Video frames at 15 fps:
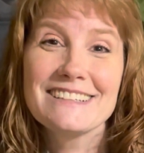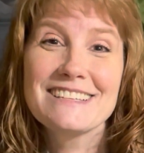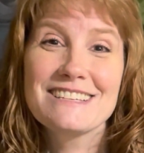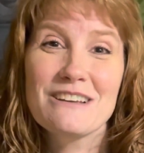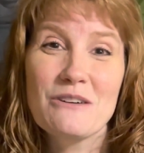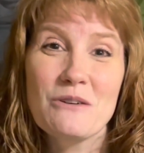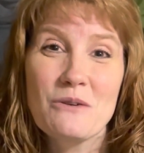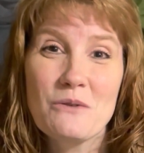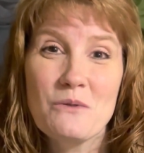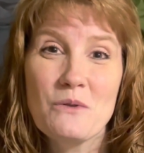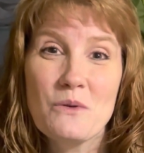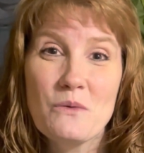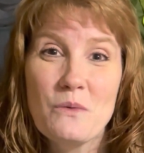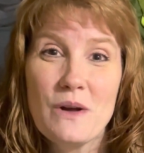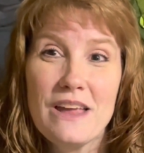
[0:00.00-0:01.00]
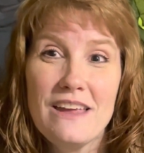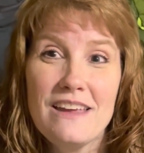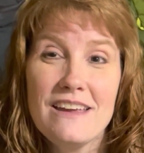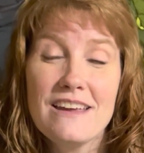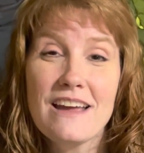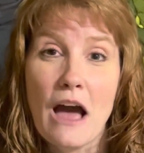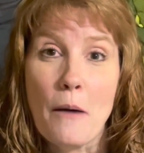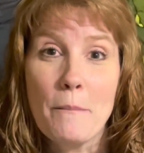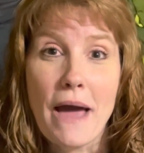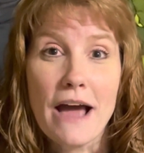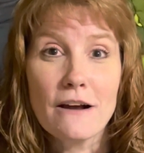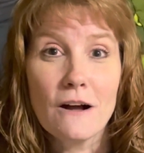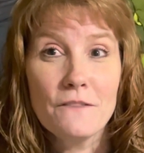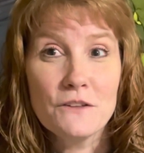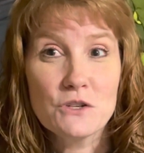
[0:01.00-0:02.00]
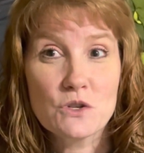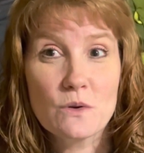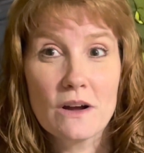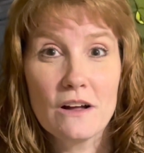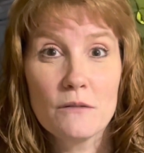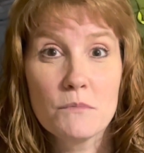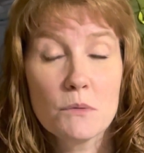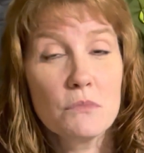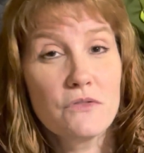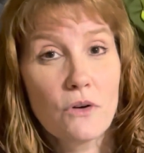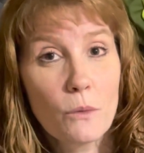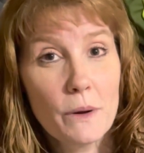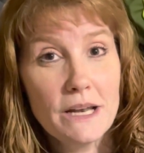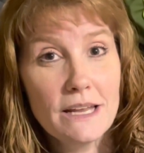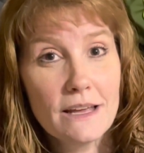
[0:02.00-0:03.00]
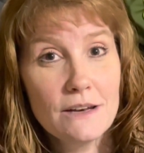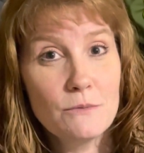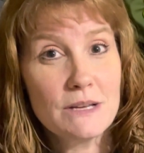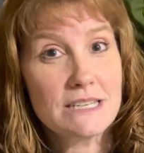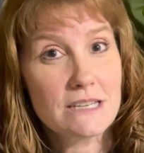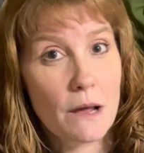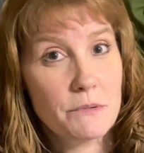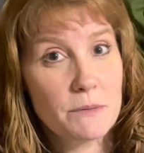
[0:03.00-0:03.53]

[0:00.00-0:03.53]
so we got back on the trail, but before we did, we stopped